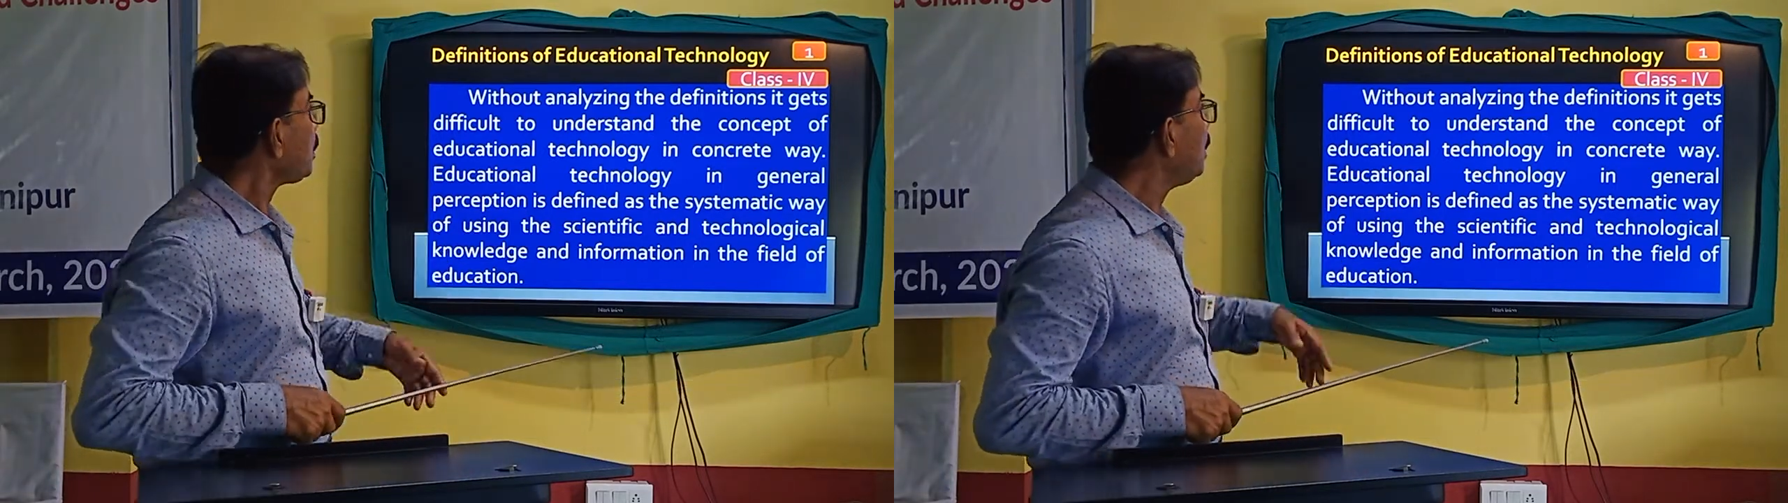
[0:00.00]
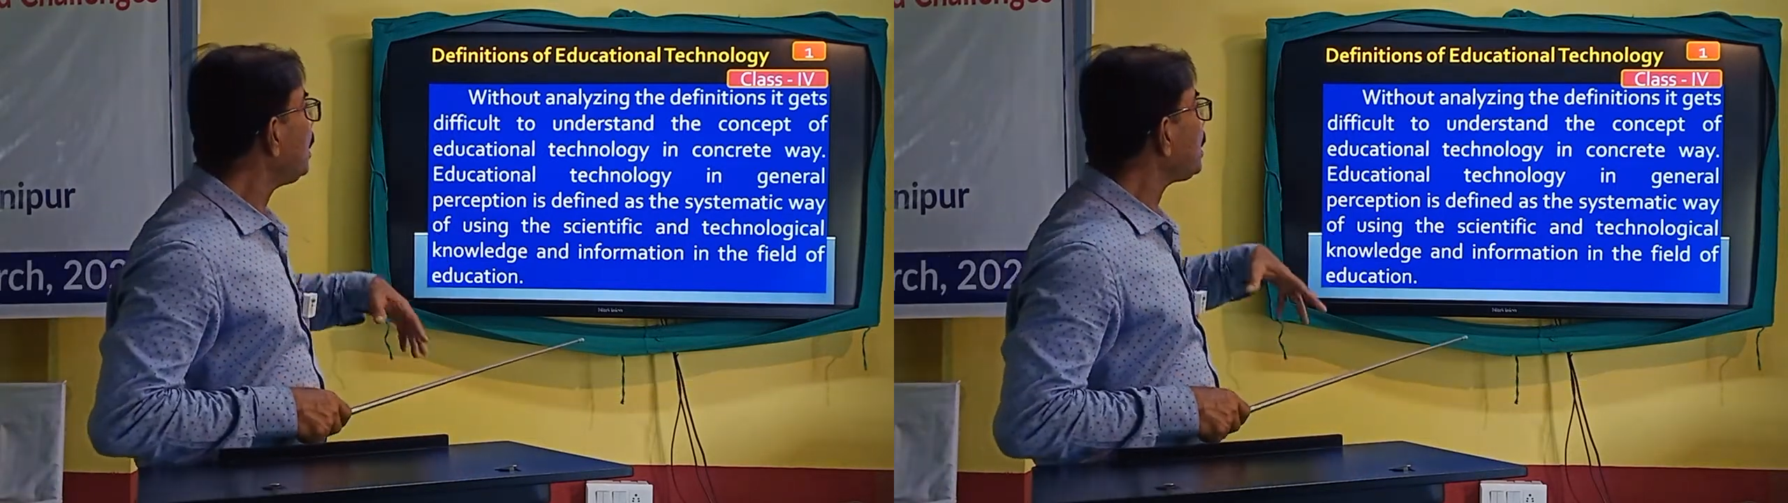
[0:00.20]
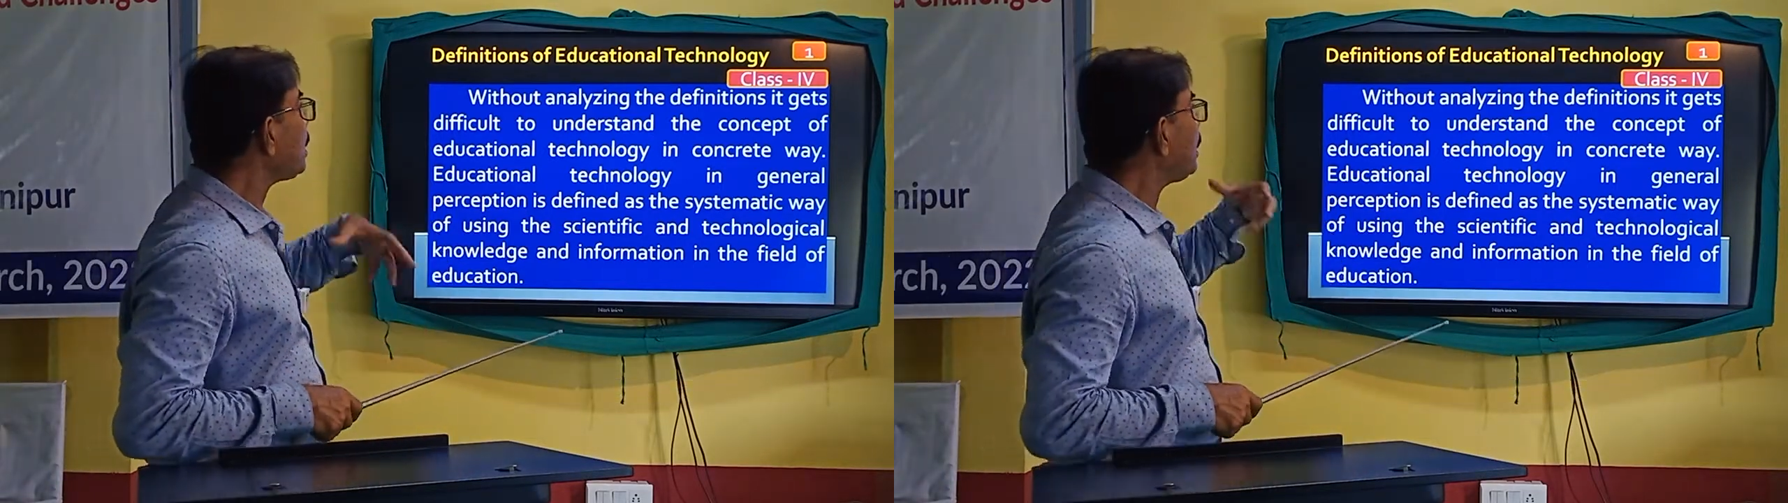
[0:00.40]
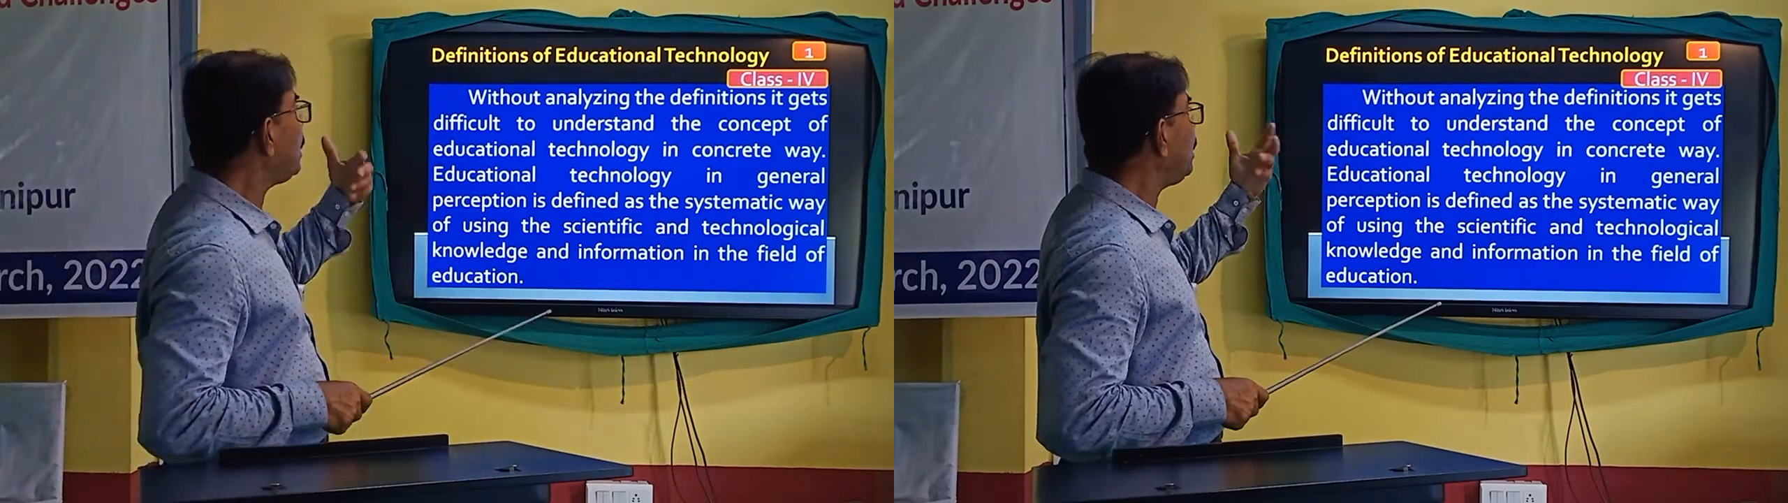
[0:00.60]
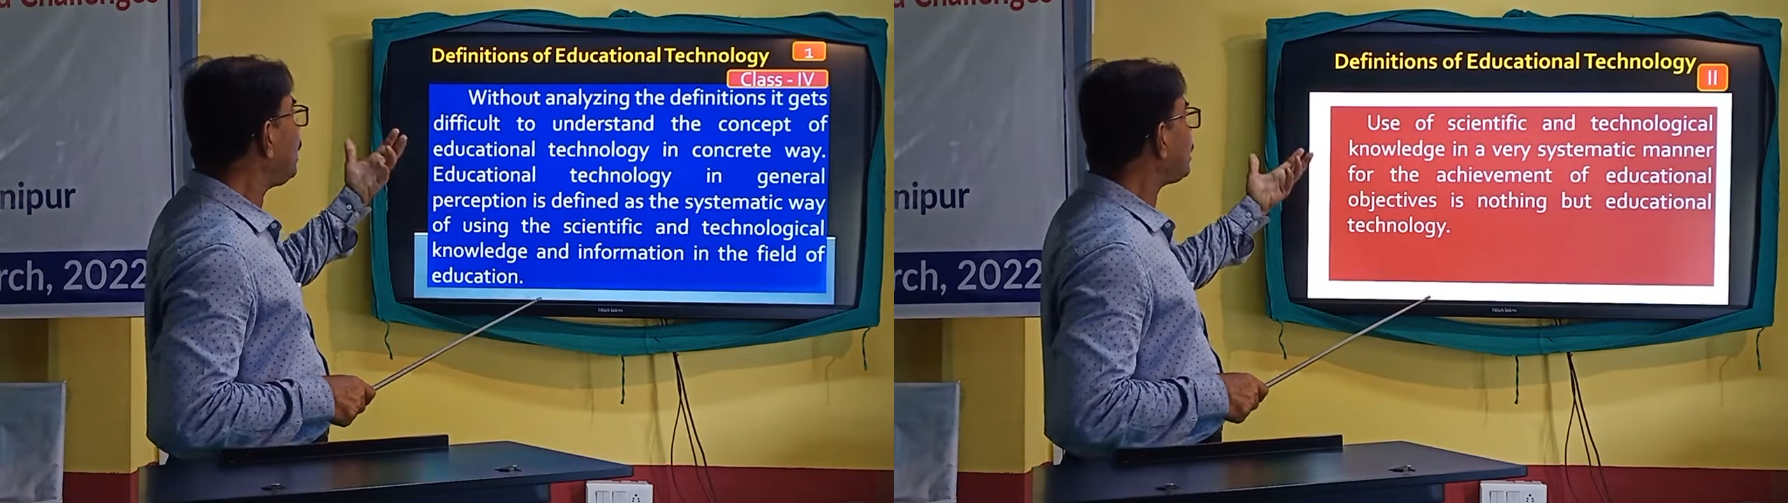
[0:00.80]
Let us see
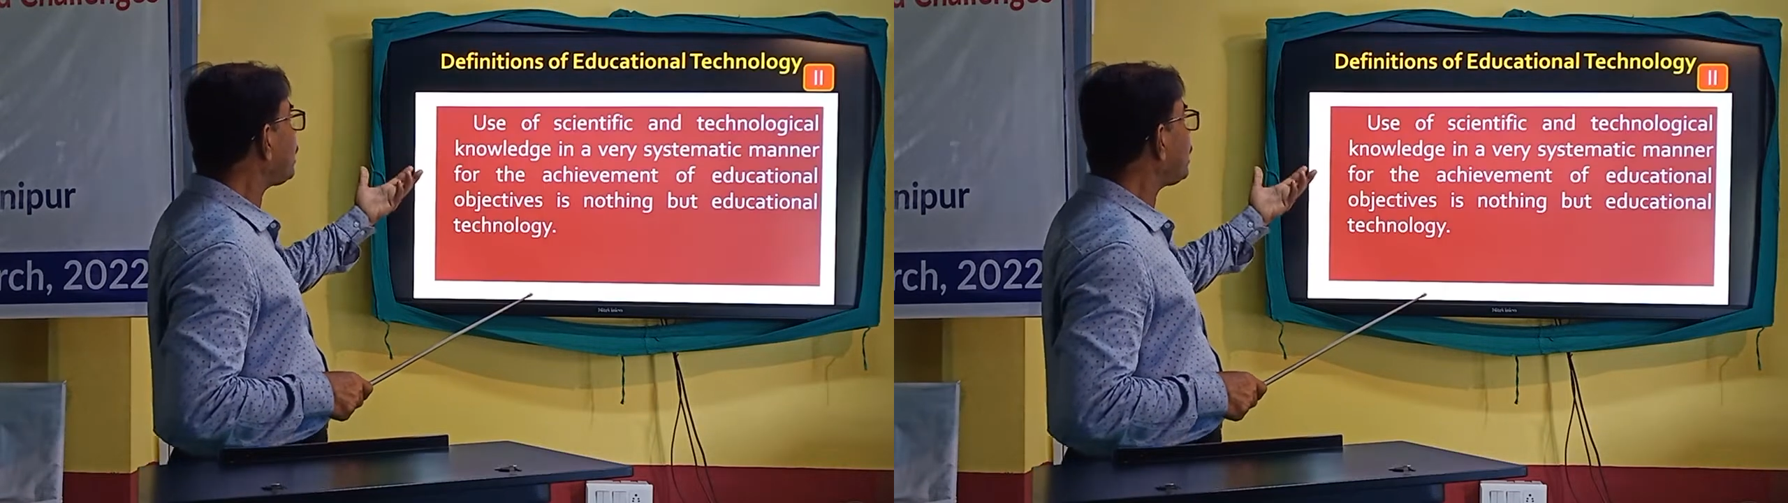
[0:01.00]
the next